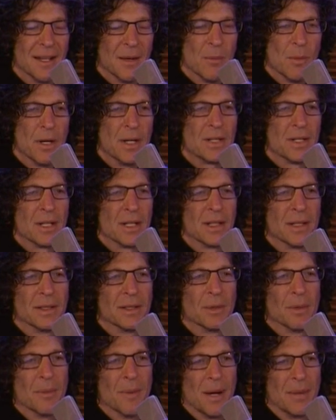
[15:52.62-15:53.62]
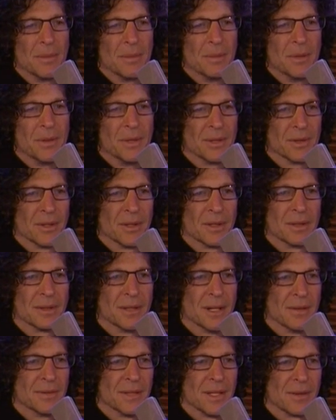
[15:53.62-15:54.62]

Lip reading: And what is she going to do with Baba Booey's autograph?